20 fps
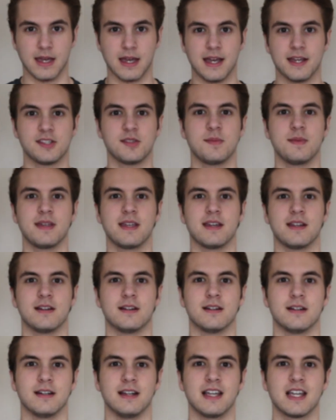As a
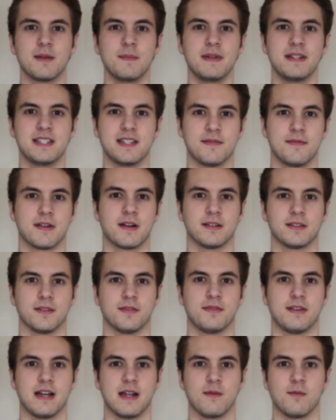beginner, it can be difficult to
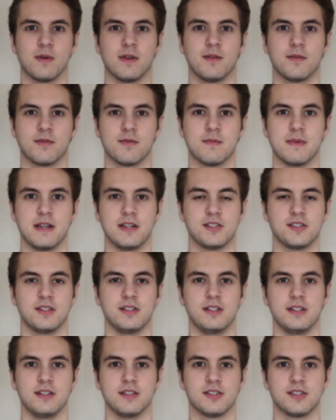find what information
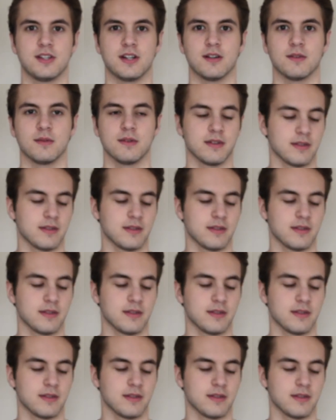you need to start